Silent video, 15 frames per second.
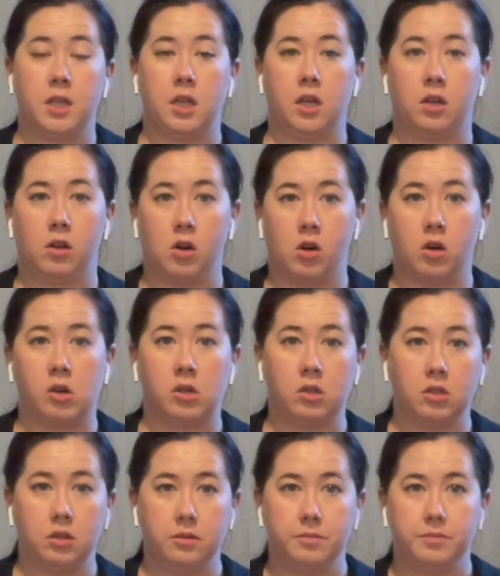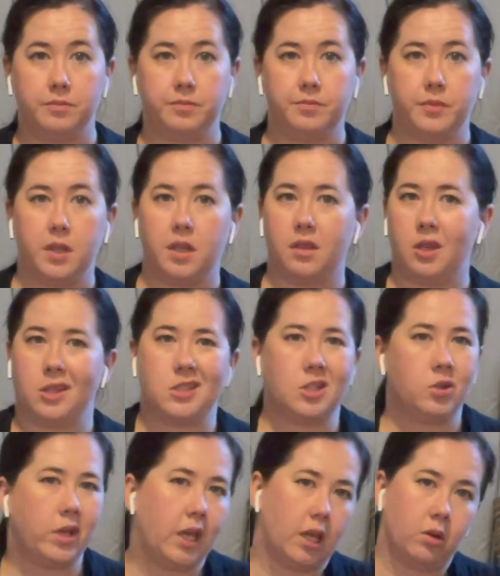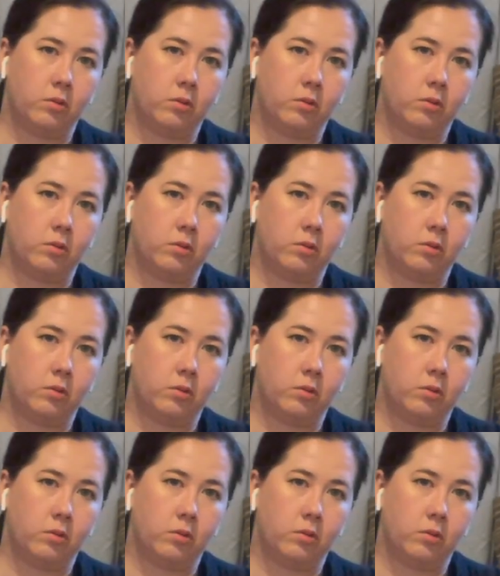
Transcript: at all. That's okay.